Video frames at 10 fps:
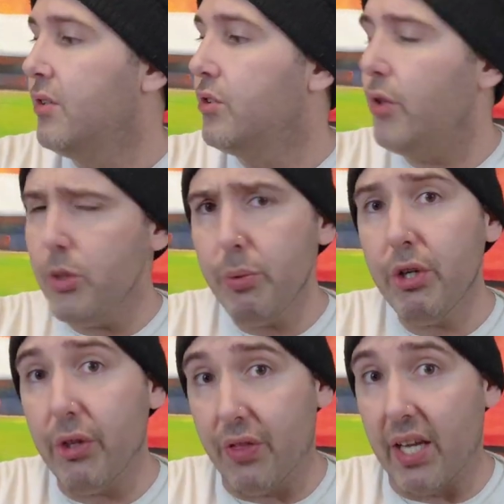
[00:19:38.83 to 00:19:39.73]
So those were
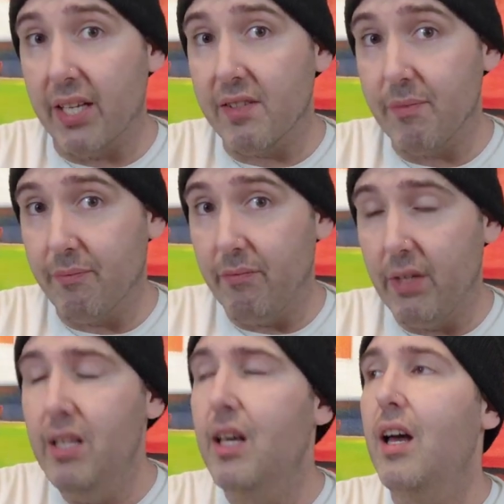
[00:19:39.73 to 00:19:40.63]
the good things.
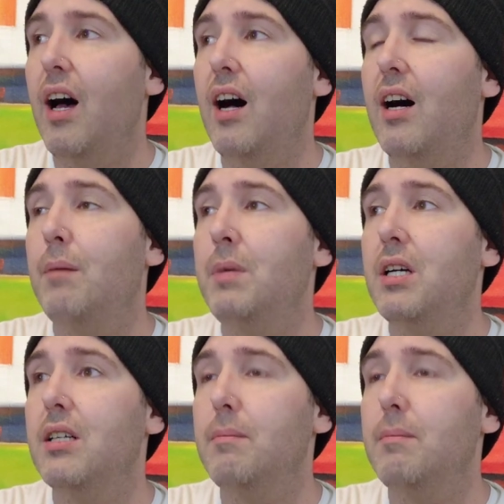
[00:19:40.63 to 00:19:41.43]
Um,